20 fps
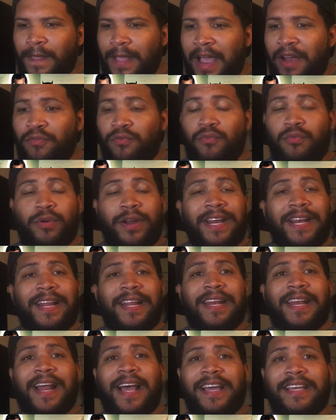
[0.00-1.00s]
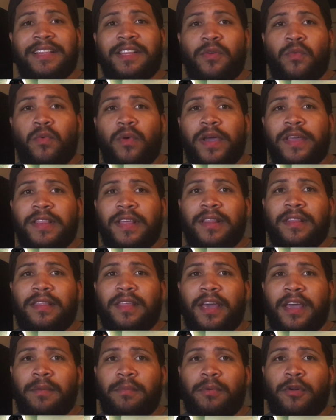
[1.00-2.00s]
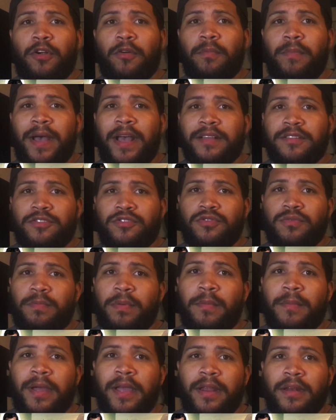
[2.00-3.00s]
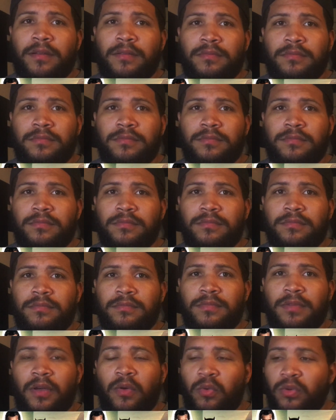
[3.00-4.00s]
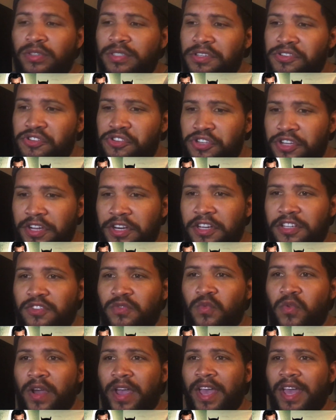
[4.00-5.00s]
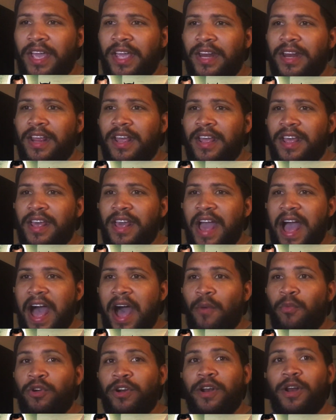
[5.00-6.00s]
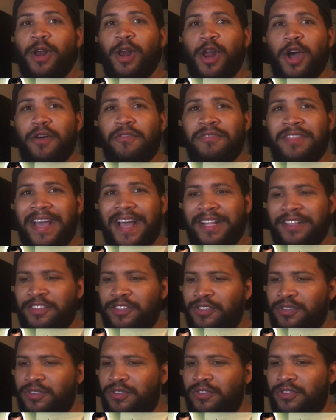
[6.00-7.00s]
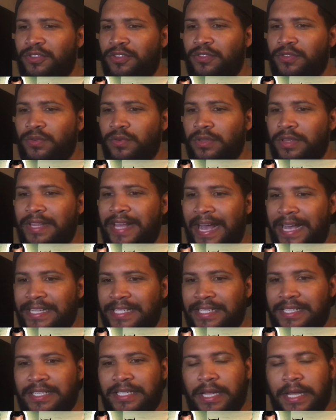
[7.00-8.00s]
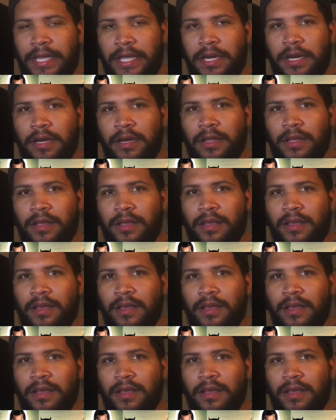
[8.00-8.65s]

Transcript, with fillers: I really like the way that they brought back Superman. It was a genius way I would love that to that scene